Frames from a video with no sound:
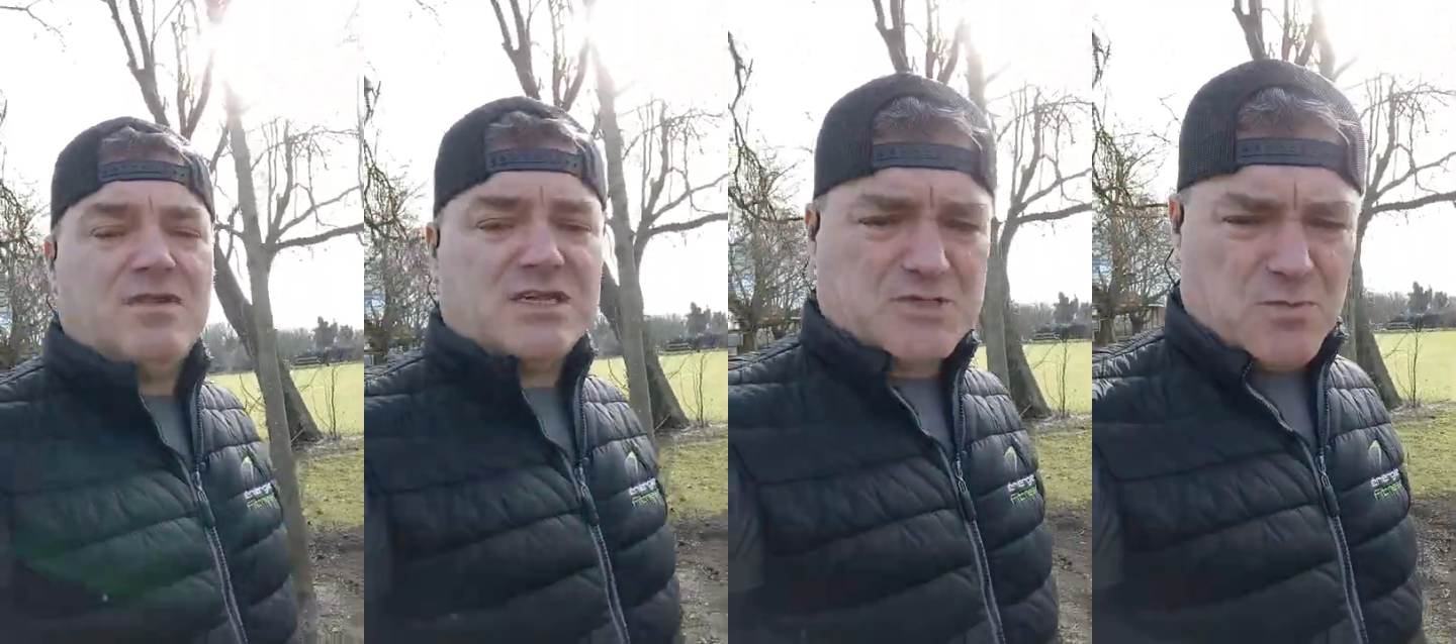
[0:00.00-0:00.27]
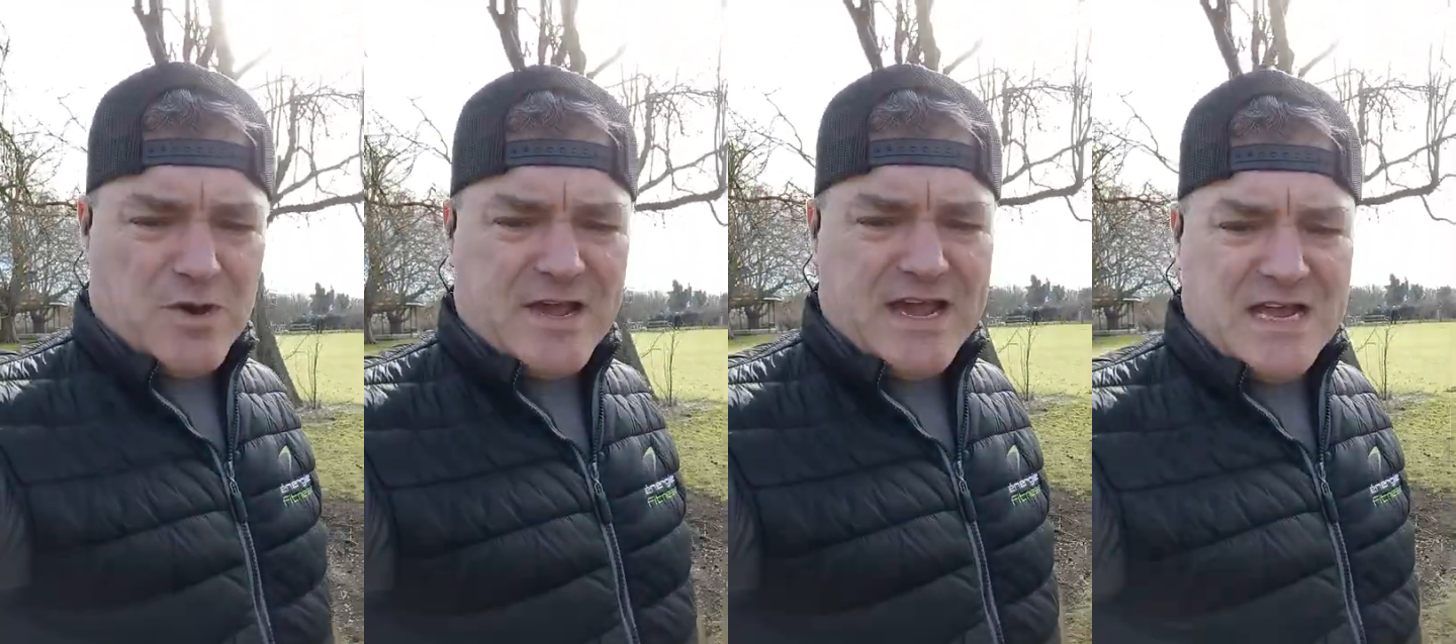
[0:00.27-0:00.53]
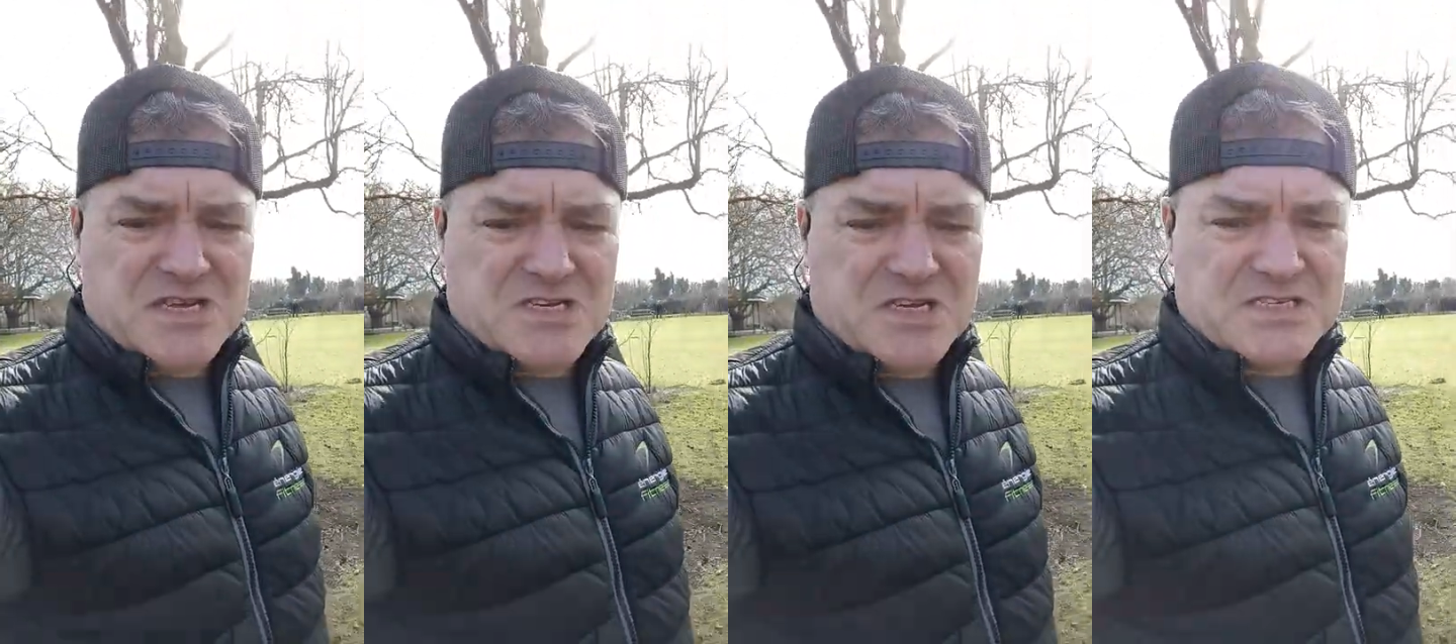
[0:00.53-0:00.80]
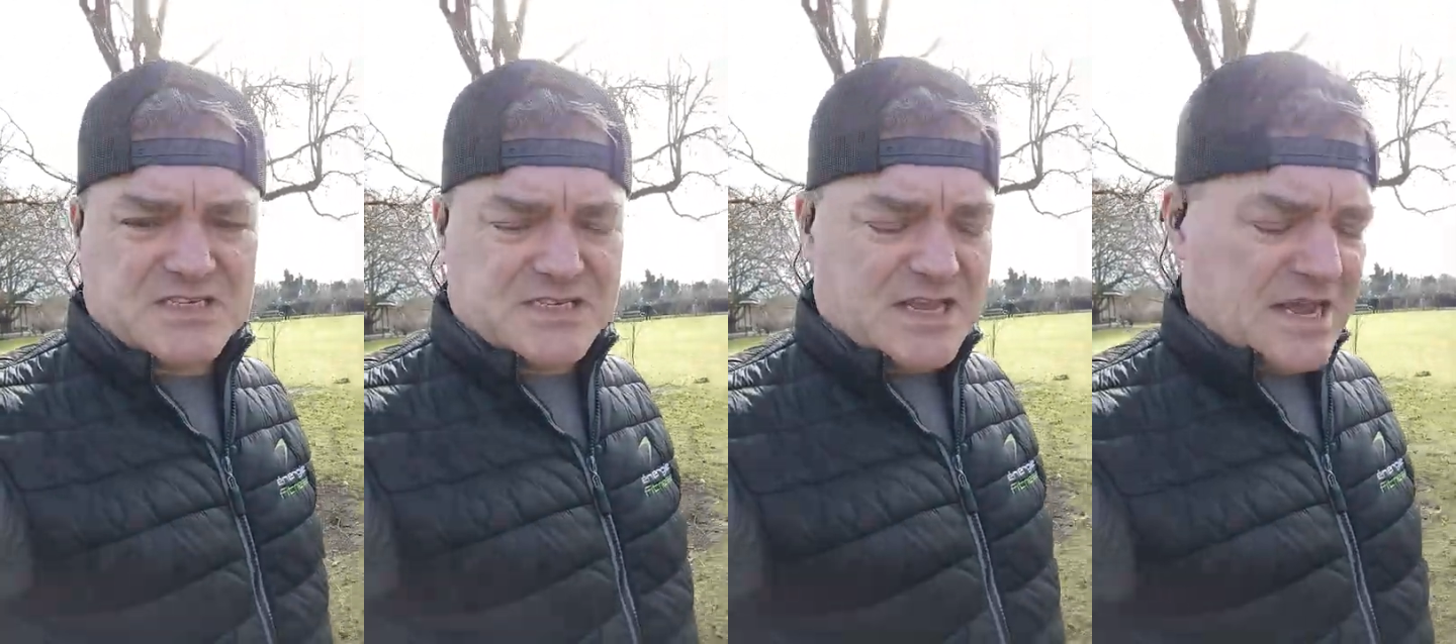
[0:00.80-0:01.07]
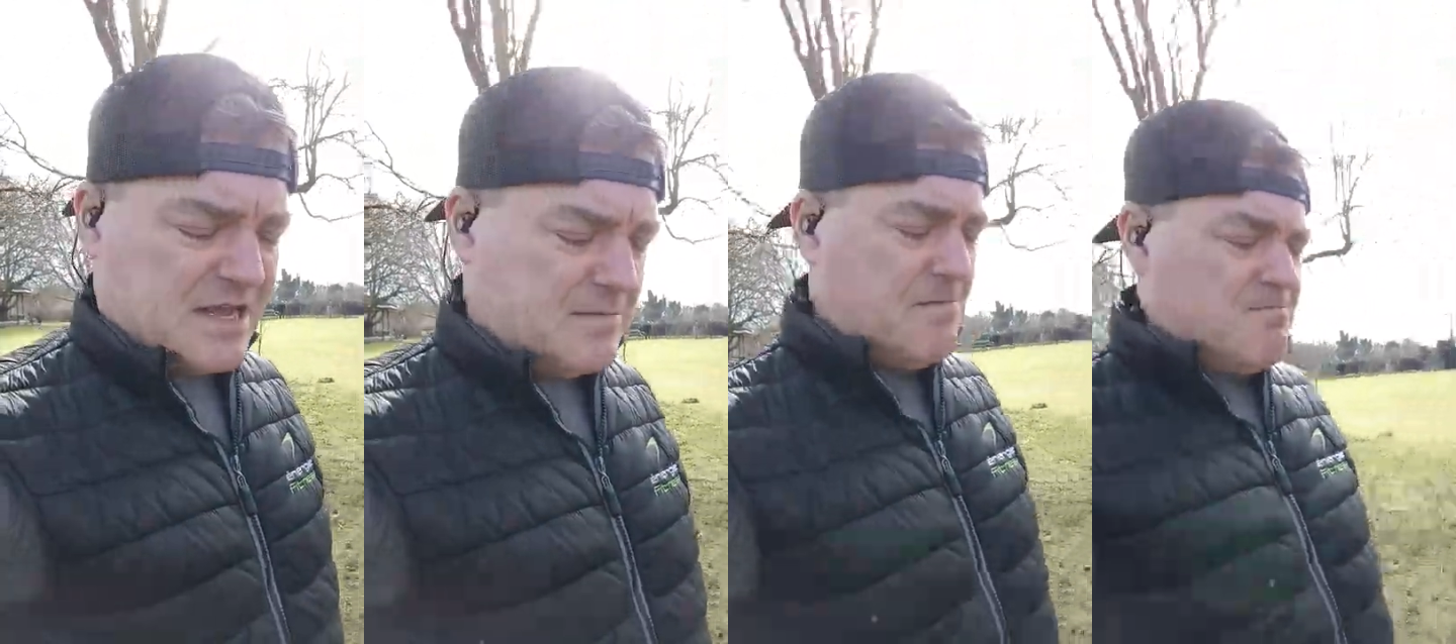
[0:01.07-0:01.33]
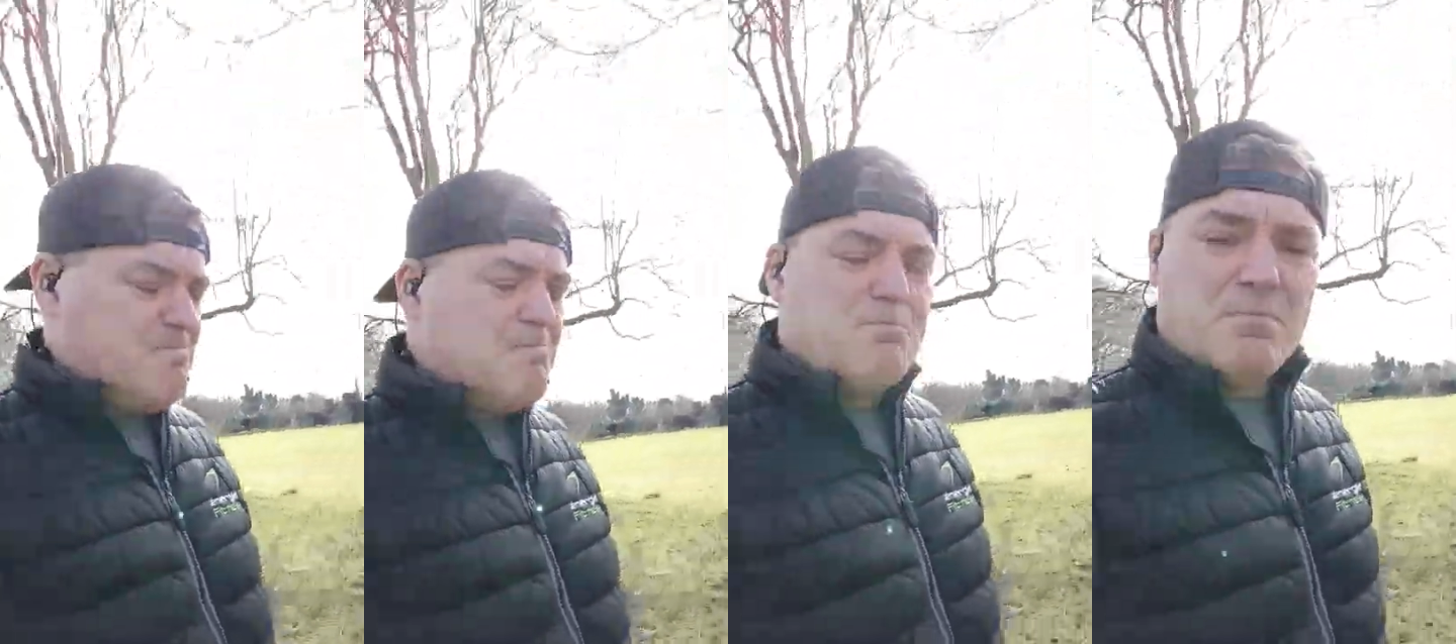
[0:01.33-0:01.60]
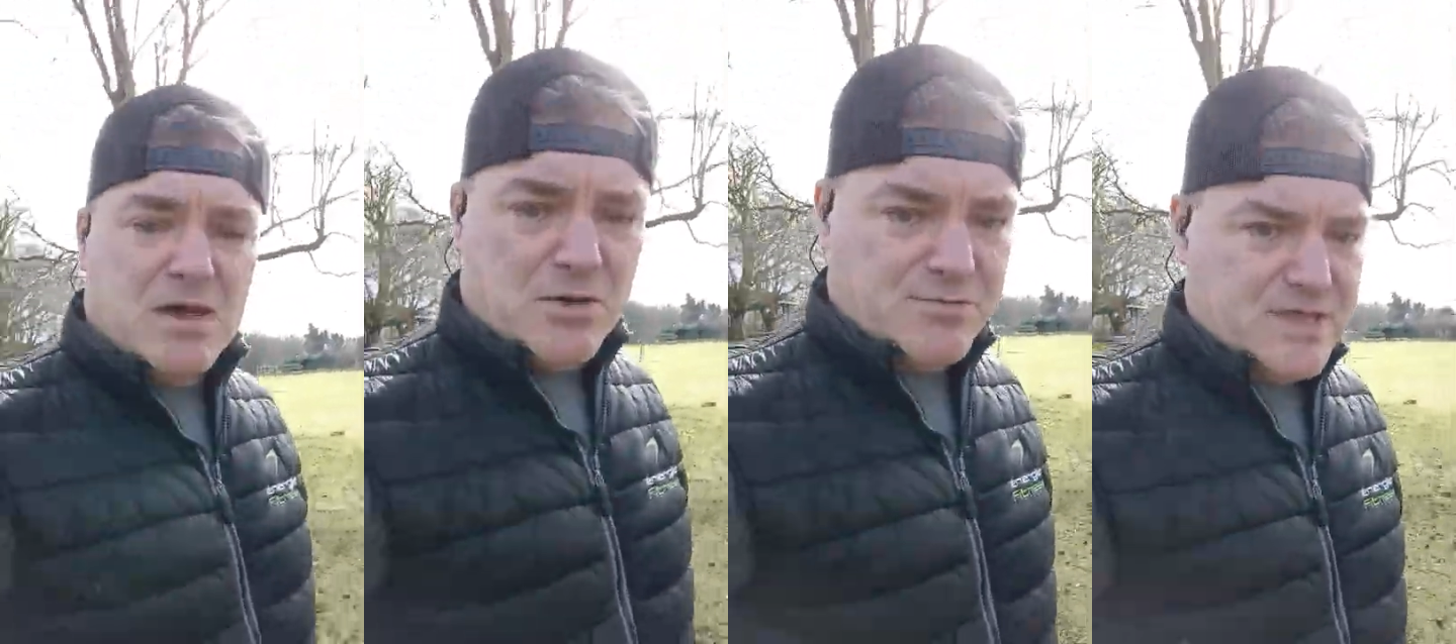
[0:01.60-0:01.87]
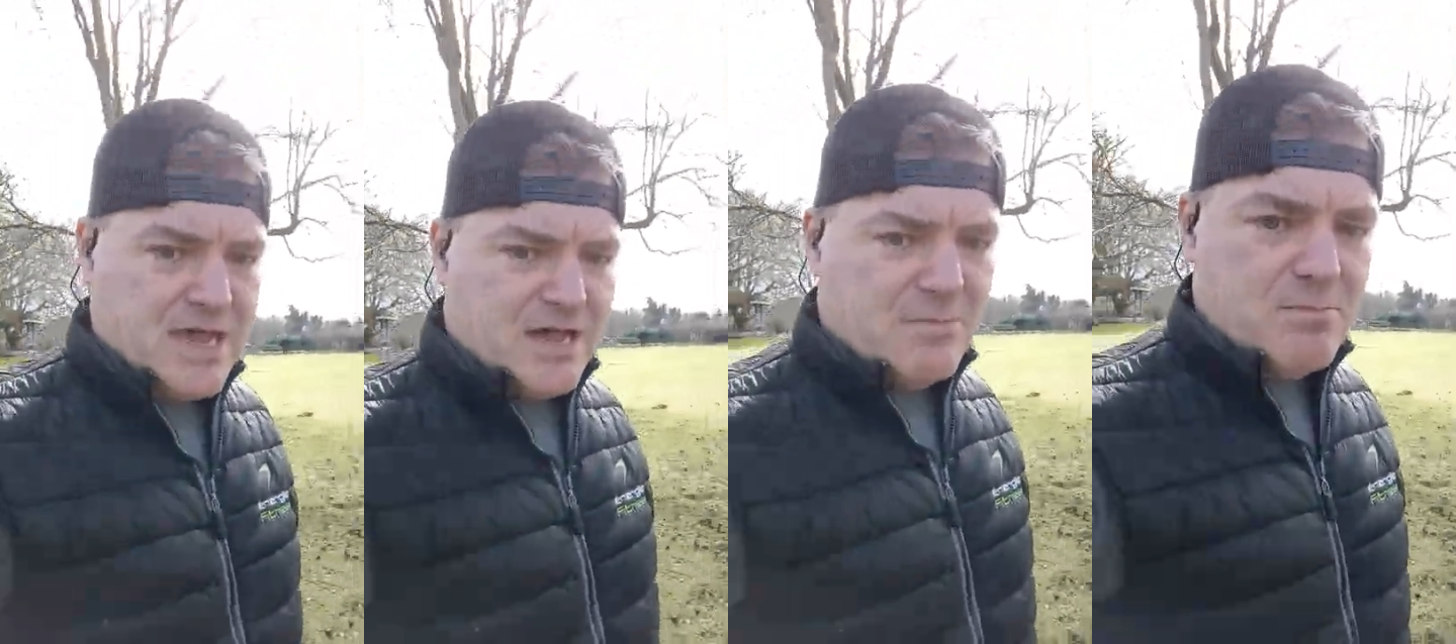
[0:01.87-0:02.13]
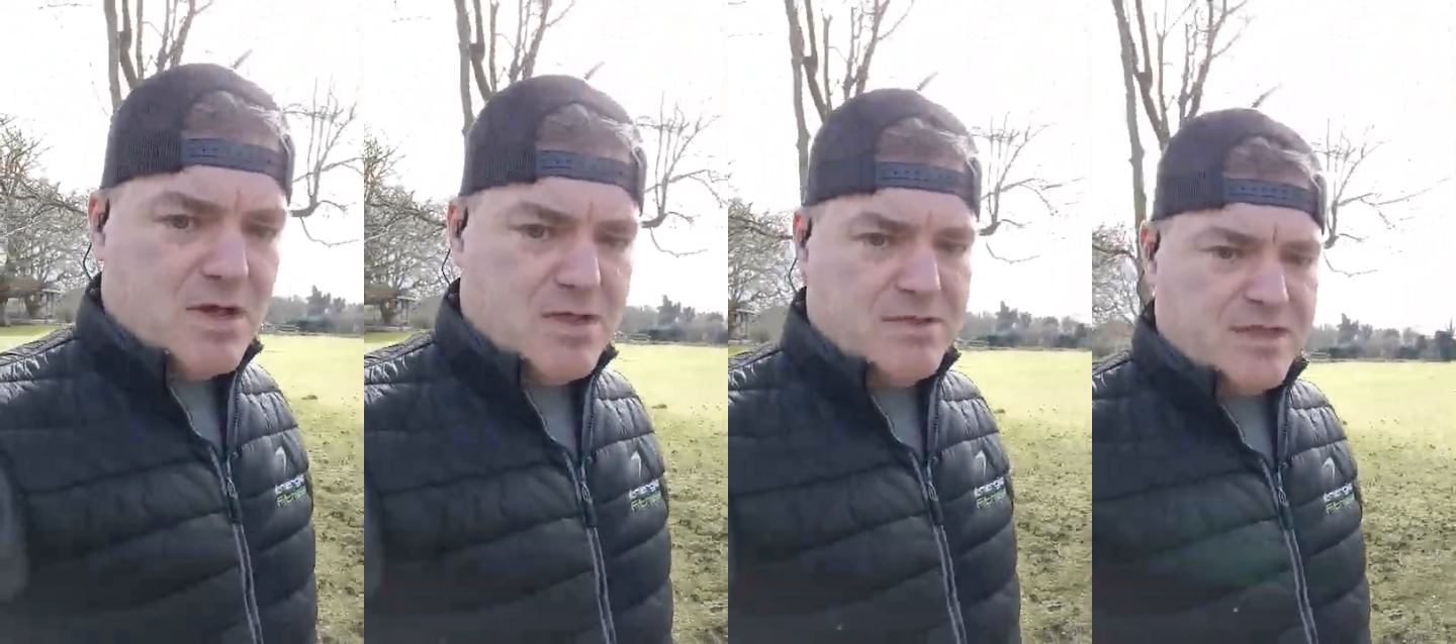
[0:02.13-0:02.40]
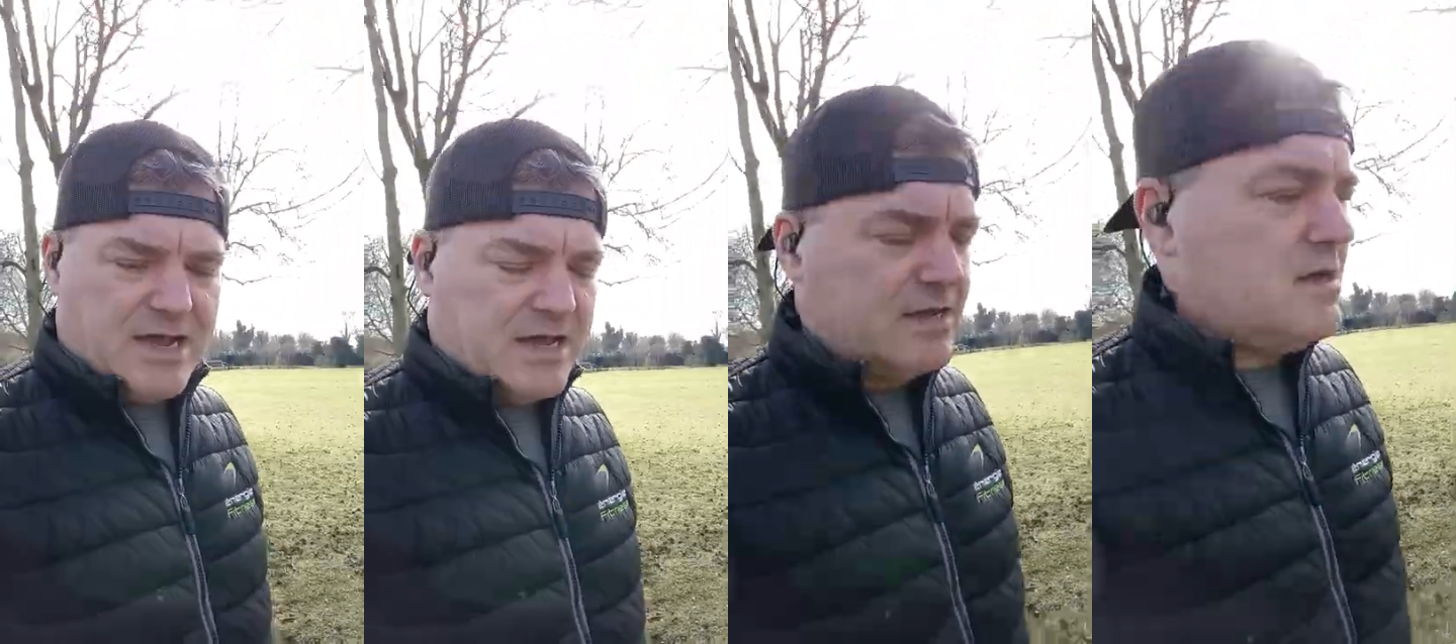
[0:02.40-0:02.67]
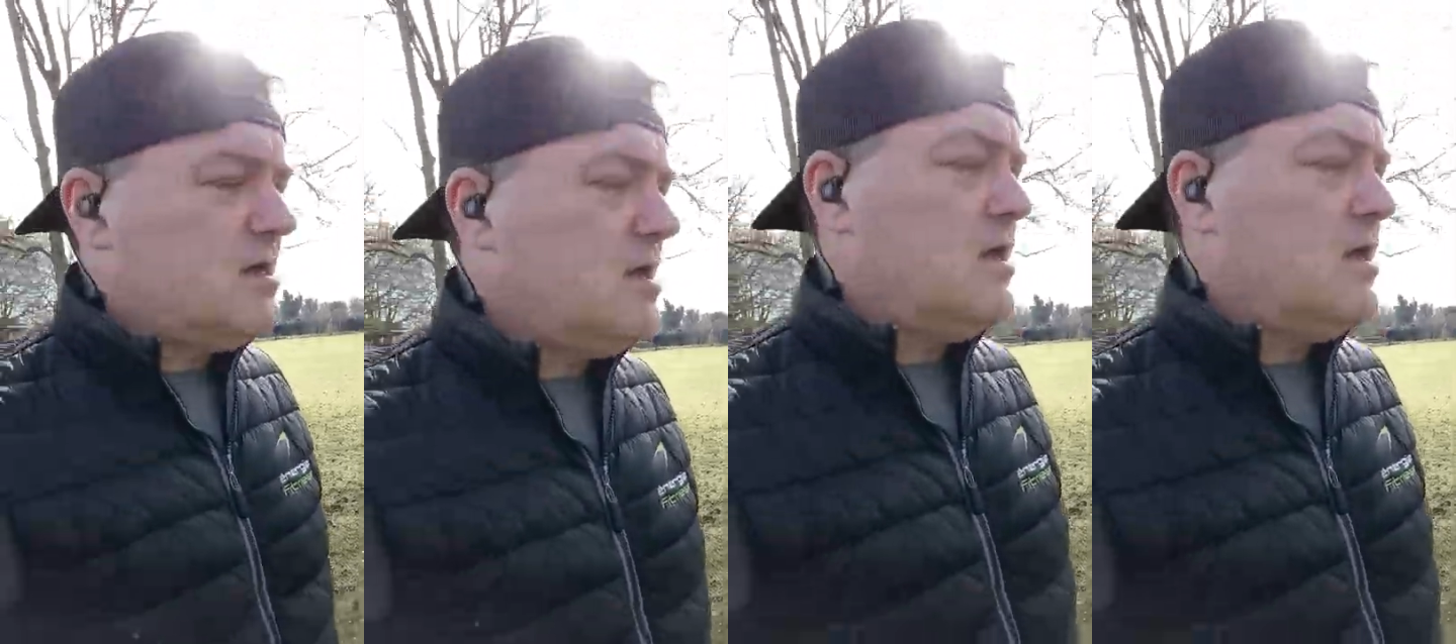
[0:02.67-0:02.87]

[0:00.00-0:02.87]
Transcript: That's what I had yesterday. Meltdown Monday.